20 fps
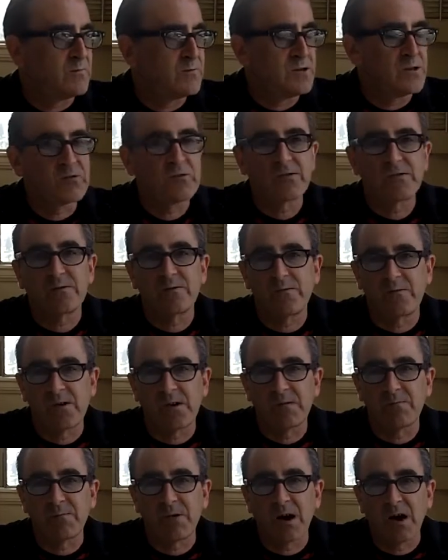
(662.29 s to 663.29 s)
futurists
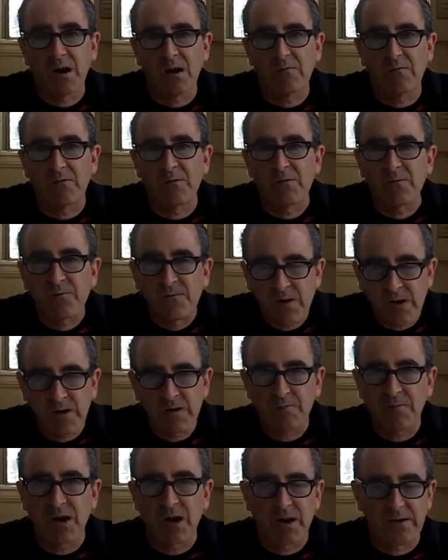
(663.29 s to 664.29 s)
are were
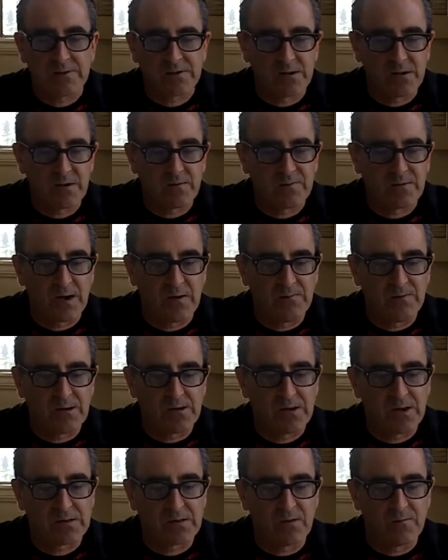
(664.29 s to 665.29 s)
very positive. I
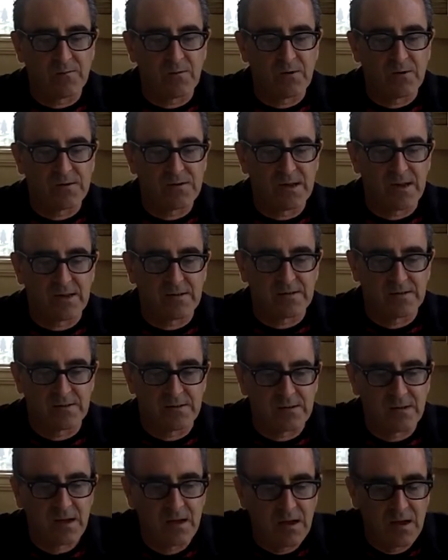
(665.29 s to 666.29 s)
feel like the Vortex
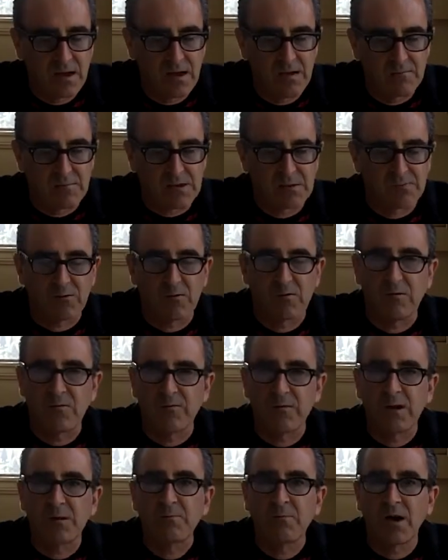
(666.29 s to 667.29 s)
people were
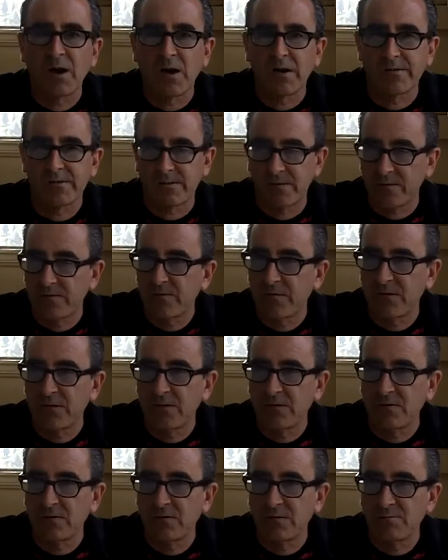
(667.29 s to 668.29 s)
very positive
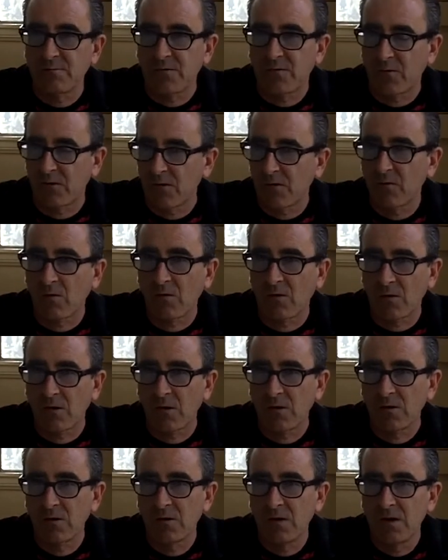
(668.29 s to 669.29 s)
too before the
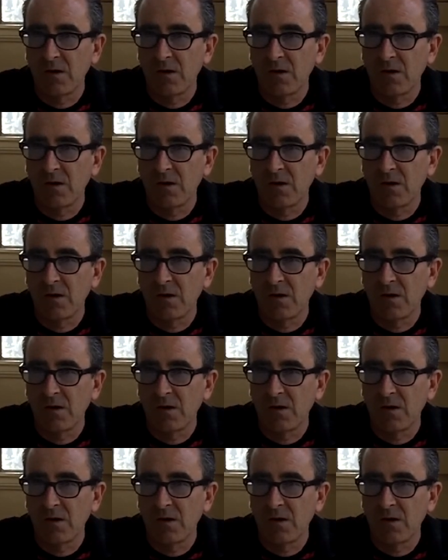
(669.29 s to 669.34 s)
war.